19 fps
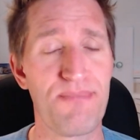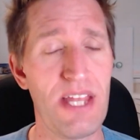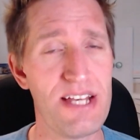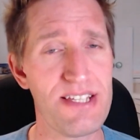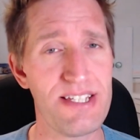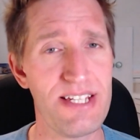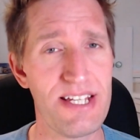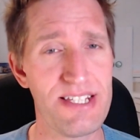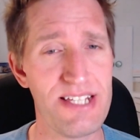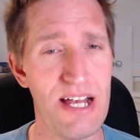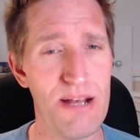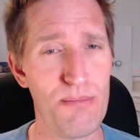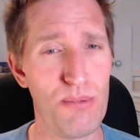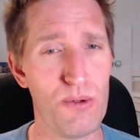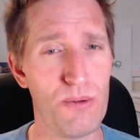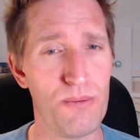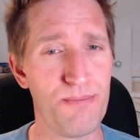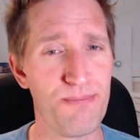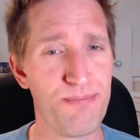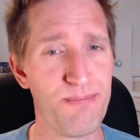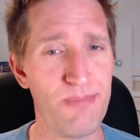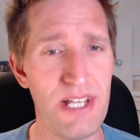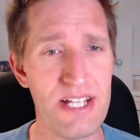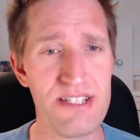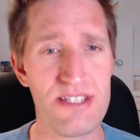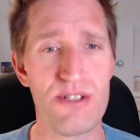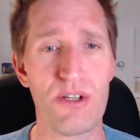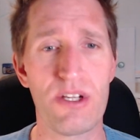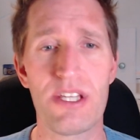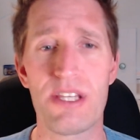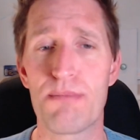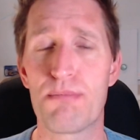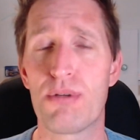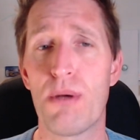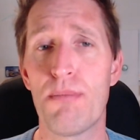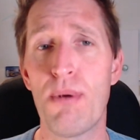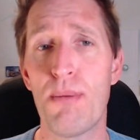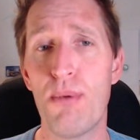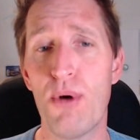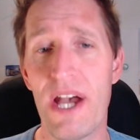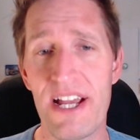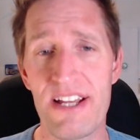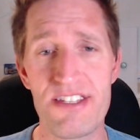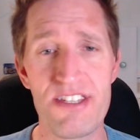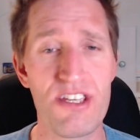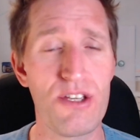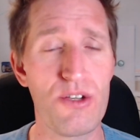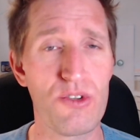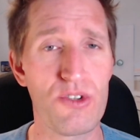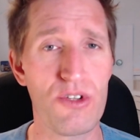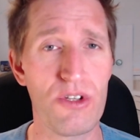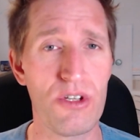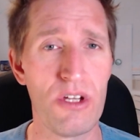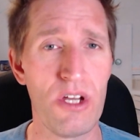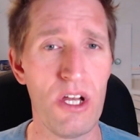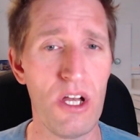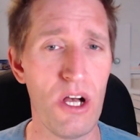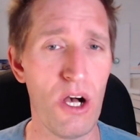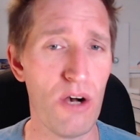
As an example, let's look at the probable execution